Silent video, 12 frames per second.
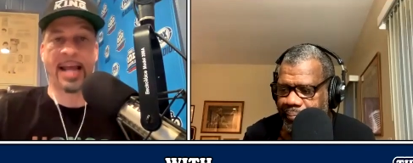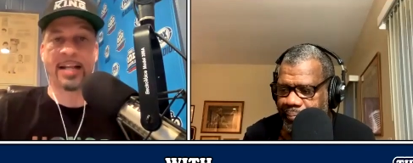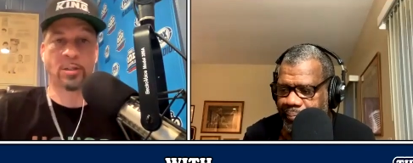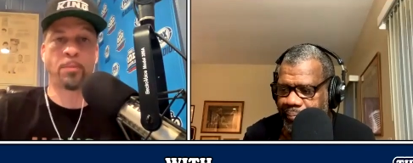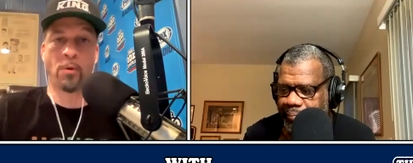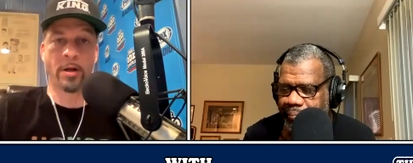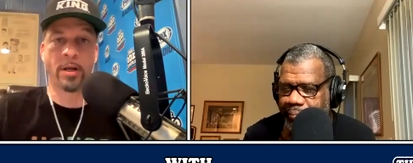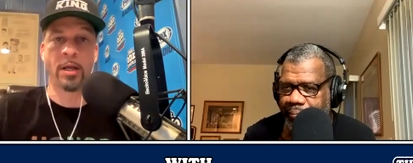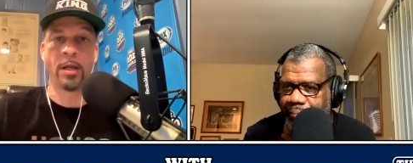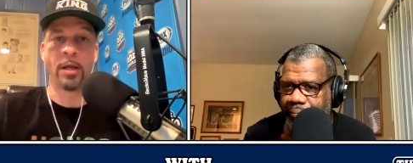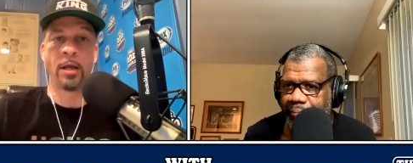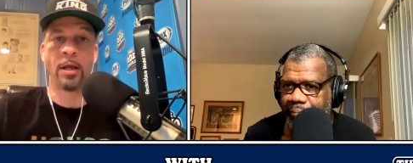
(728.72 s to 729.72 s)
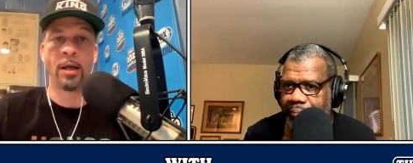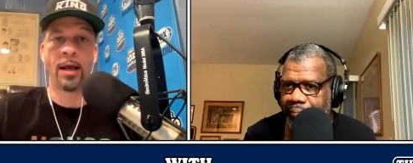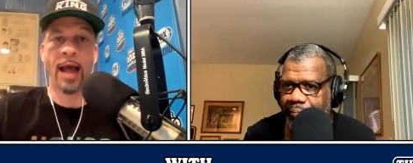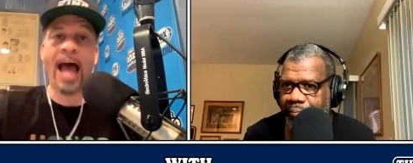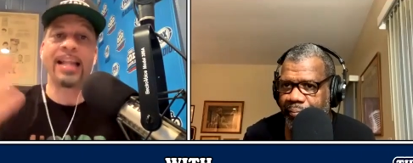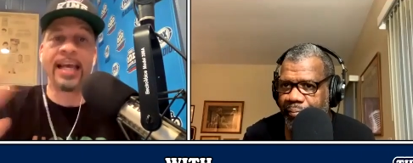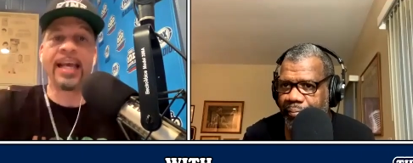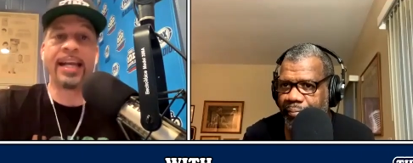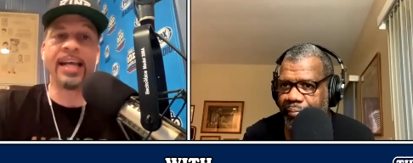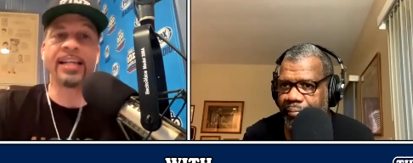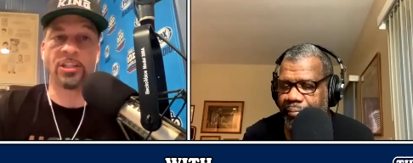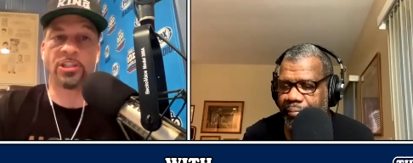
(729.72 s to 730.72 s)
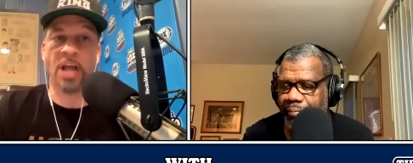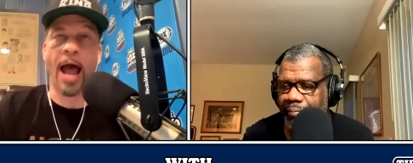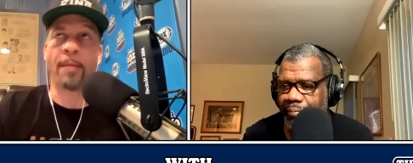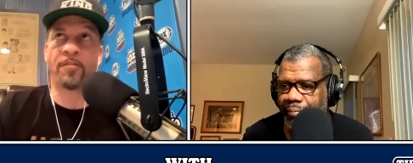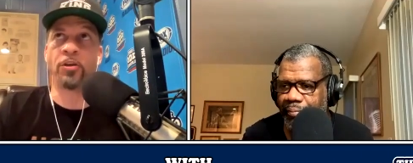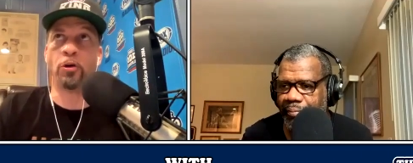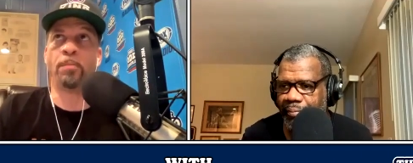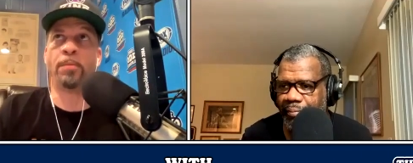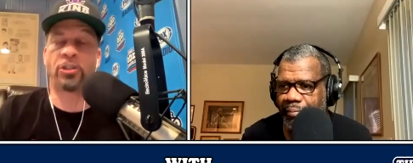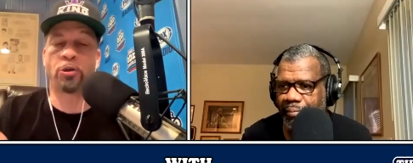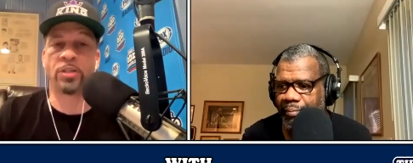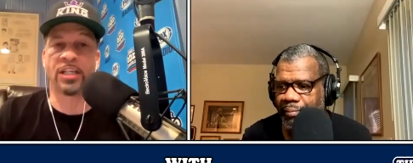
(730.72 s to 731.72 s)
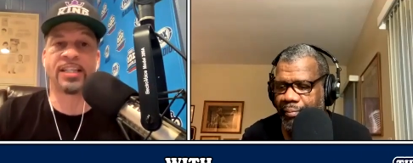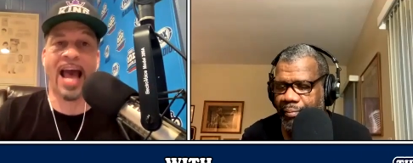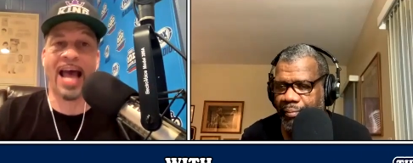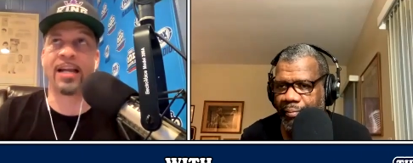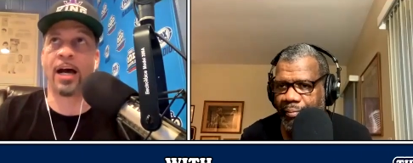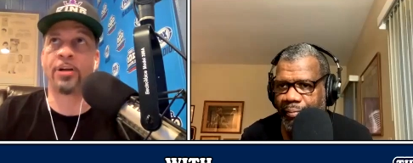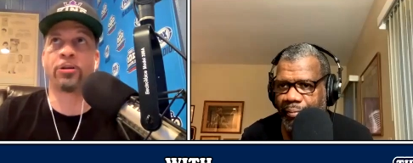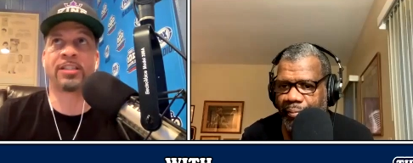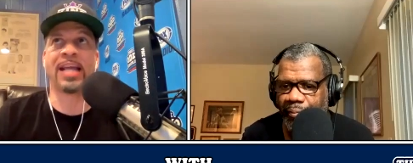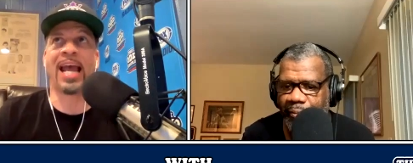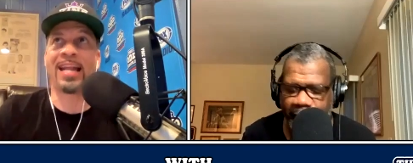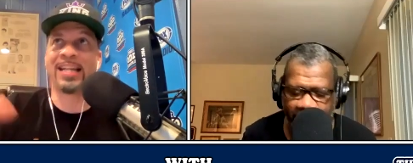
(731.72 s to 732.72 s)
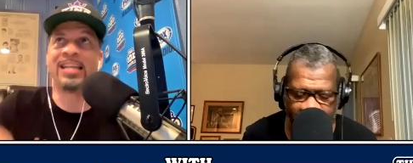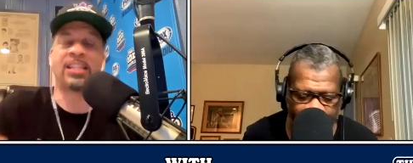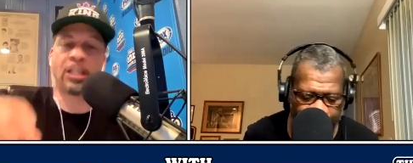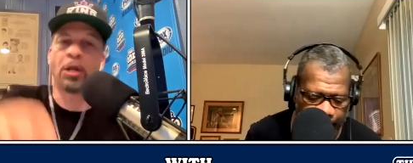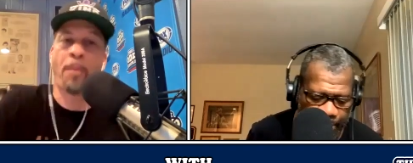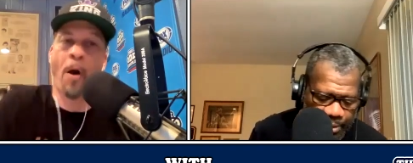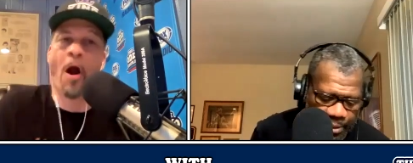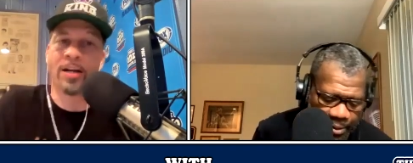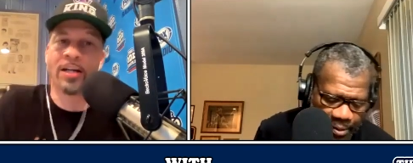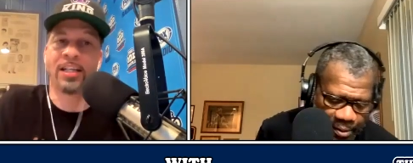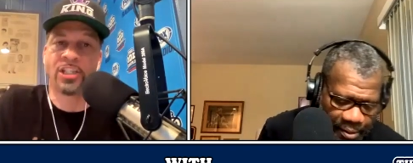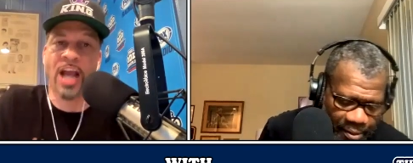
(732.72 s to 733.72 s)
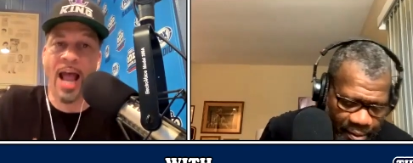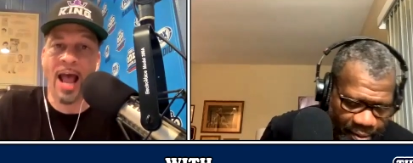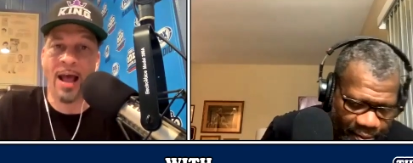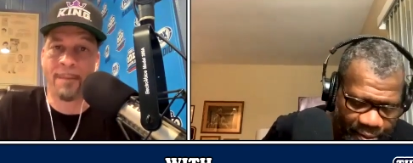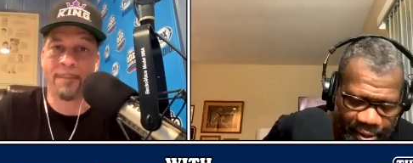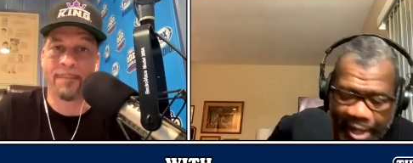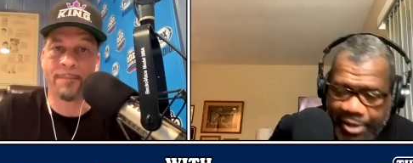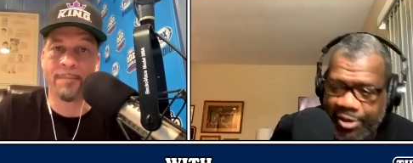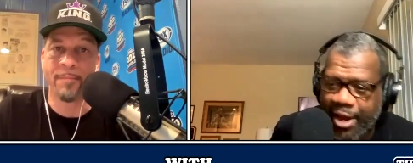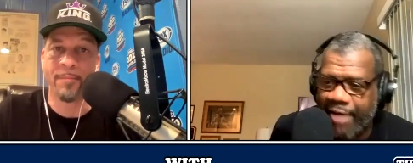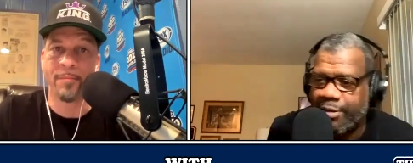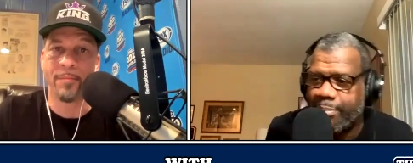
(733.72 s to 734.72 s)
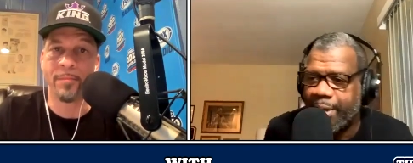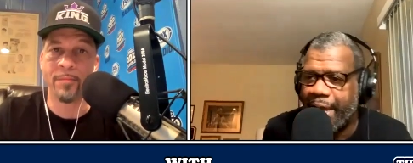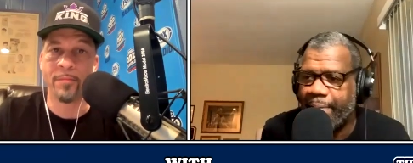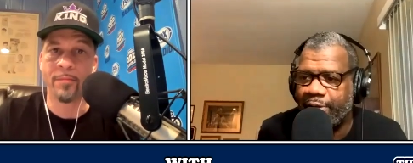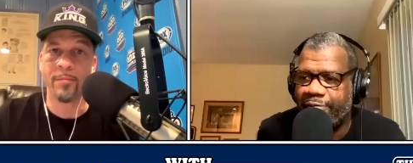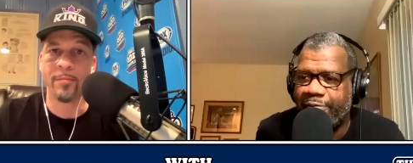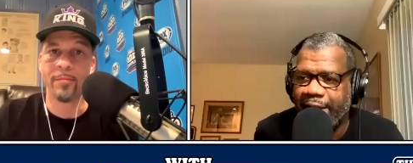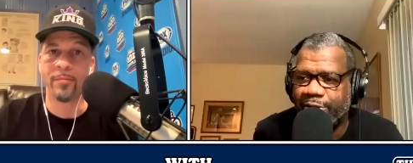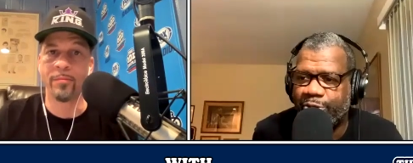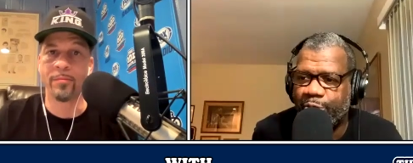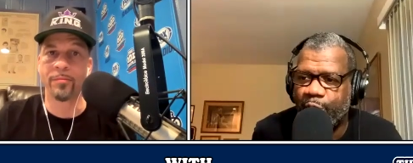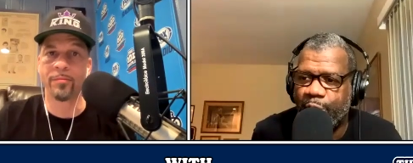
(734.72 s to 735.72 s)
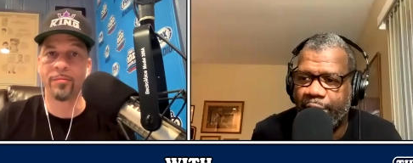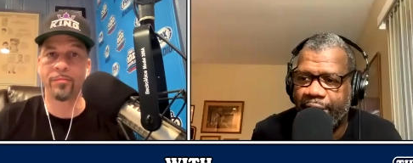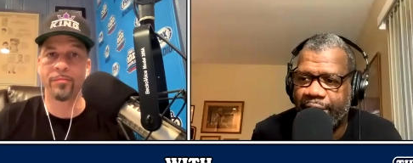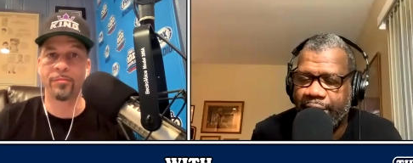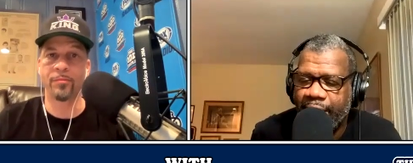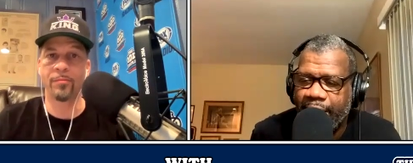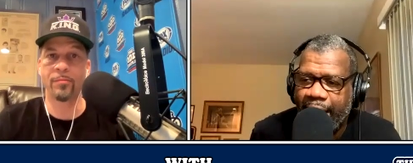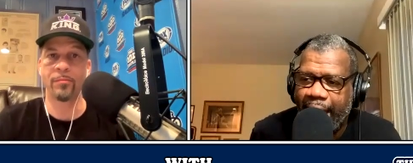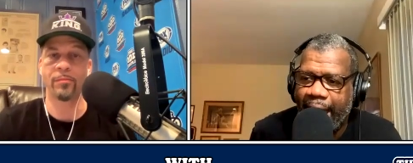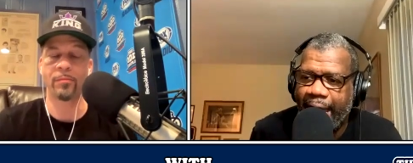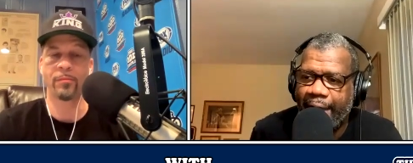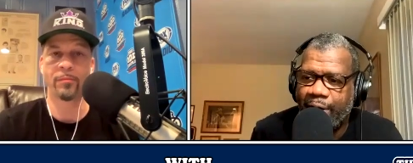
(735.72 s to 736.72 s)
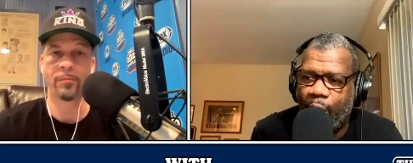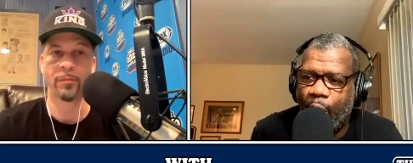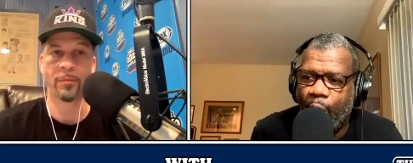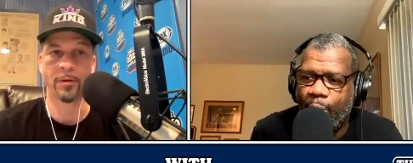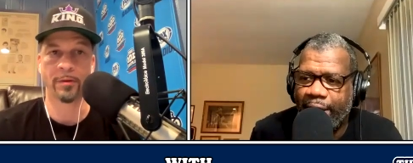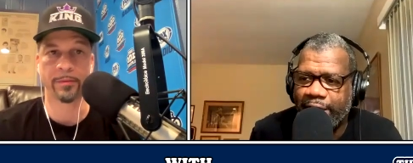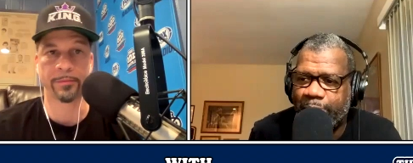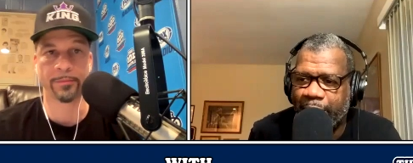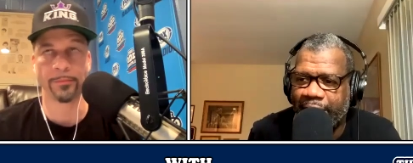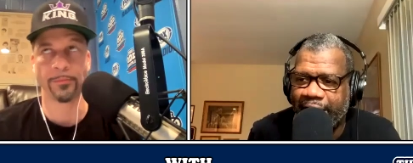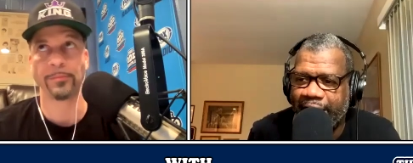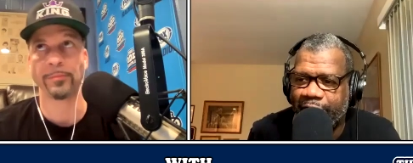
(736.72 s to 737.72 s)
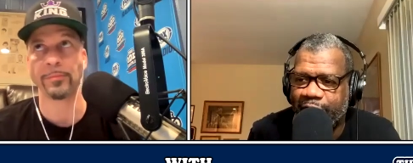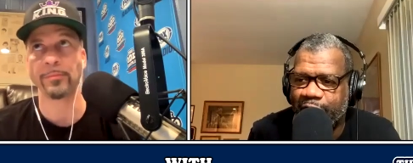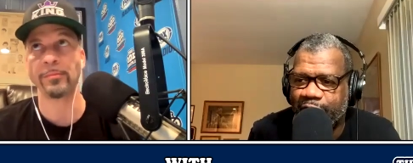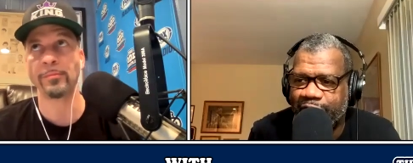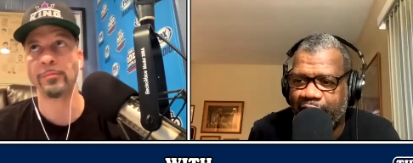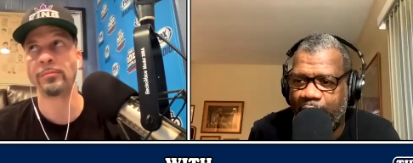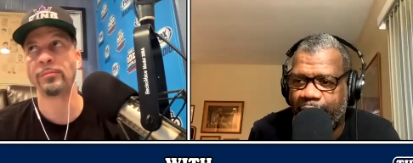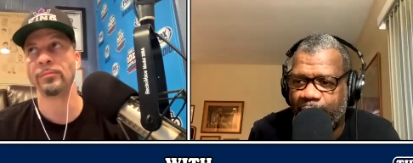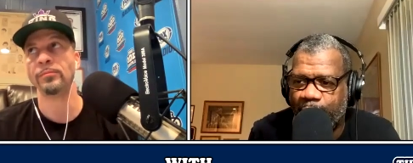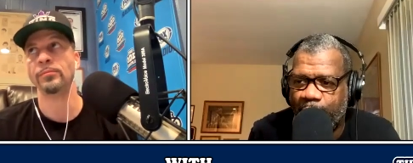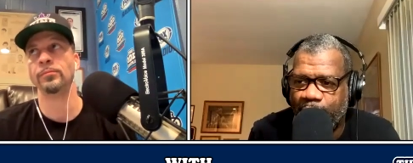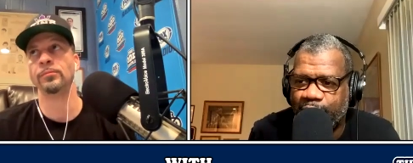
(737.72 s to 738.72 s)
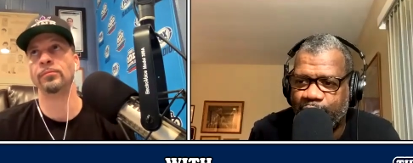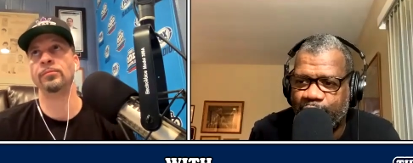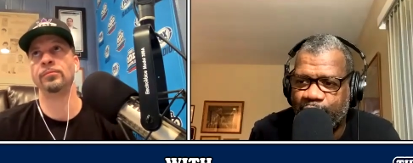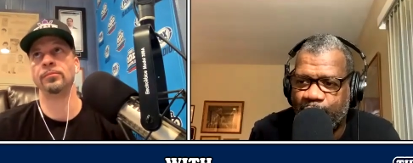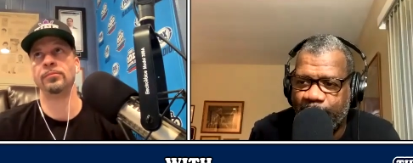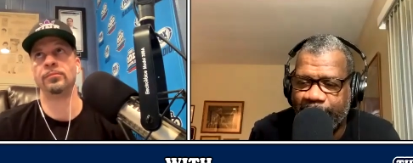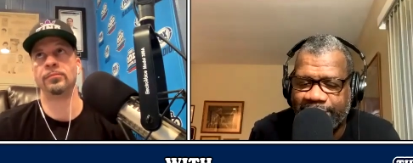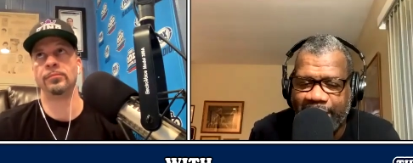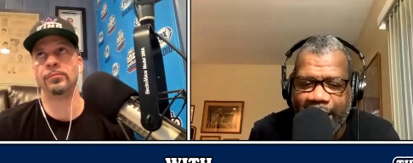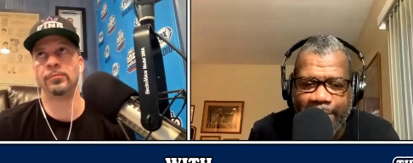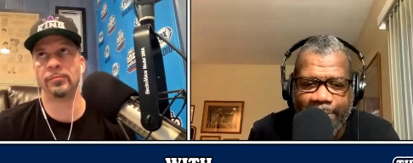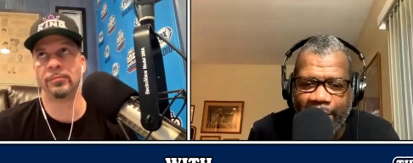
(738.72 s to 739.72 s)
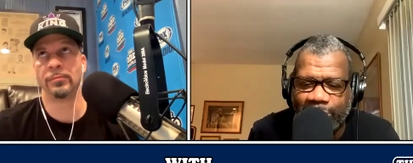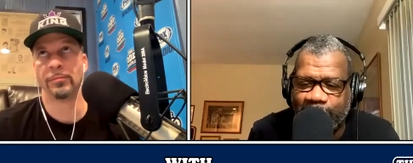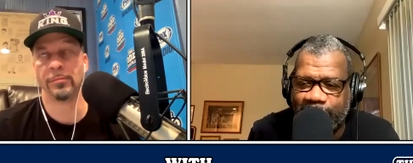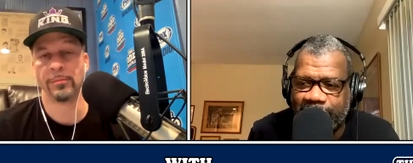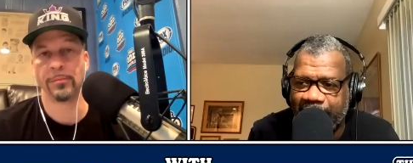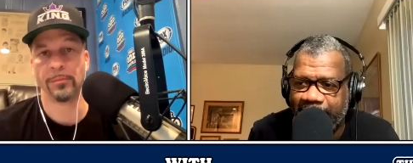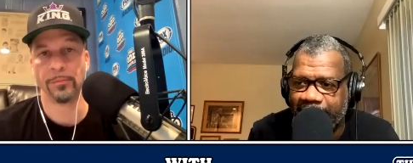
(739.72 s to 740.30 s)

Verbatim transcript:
Speaker 1: at that sport. I think it is the job for you, but you just got to understand this is a part of the job.
Speaker 2: And you have to be able to fight through it and always believe in yourself and what you're doing. It's not about, you just